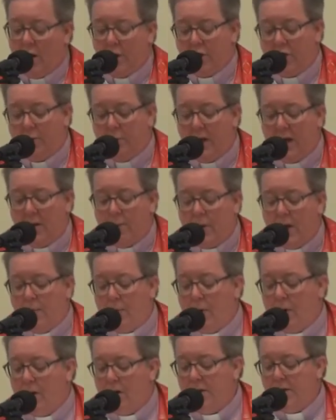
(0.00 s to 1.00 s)
Too many
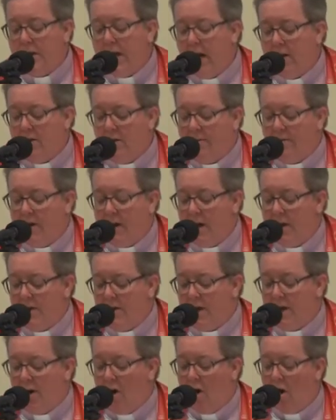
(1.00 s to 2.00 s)
people are
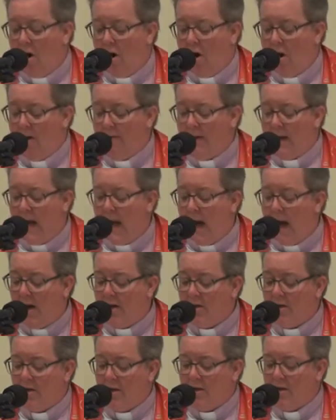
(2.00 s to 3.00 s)
sacrificed in all of the
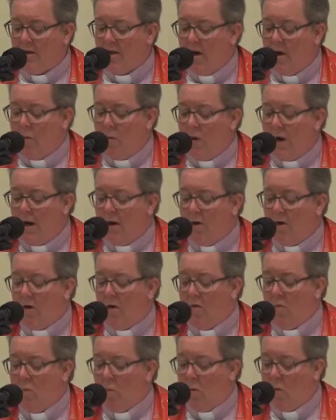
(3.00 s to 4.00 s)
actions we
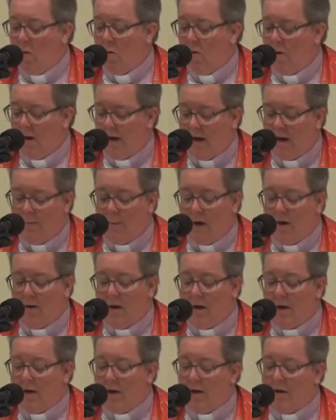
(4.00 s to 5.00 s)
call war in
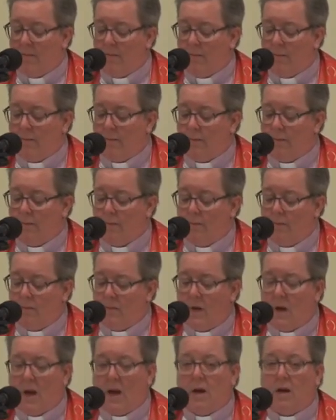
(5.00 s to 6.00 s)
America,
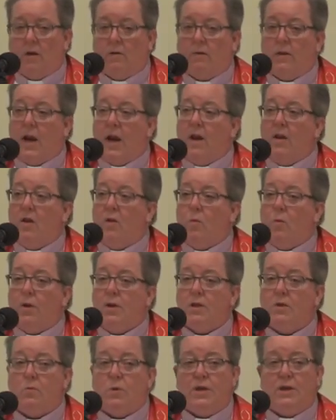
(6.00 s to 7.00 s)
and the
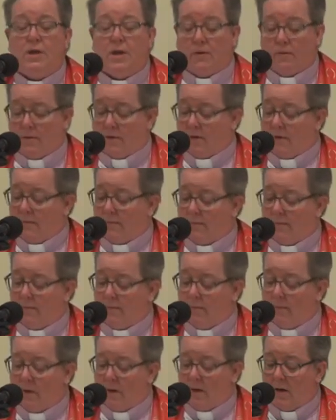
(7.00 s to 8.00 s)
ones we don't.
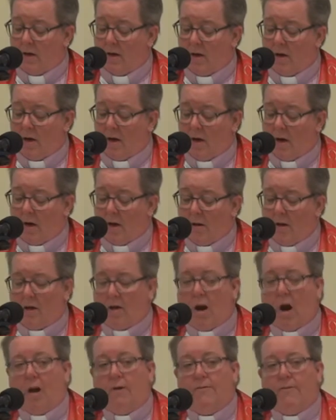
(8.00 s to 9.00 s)
The
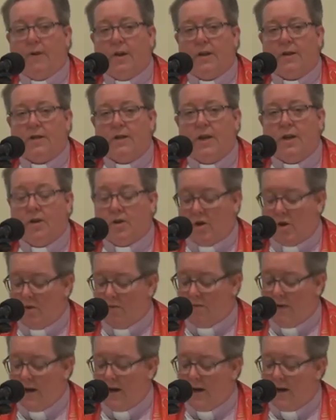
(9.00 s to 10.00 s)
conflicts in
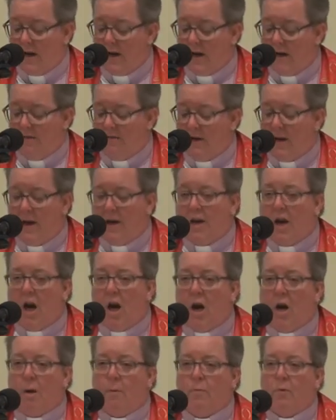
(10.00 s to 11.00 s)
Korea and
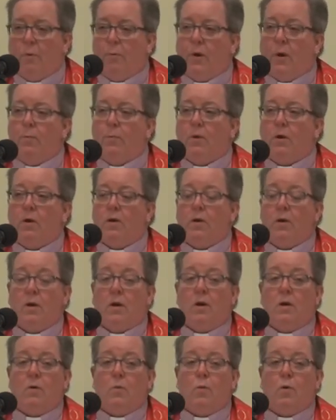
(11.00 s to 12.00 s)
Vietnam, remember,
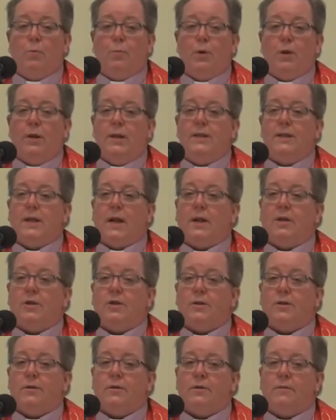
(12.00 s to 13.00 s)
were police
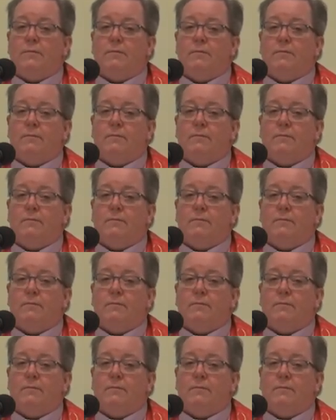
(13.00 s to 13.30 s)
actions,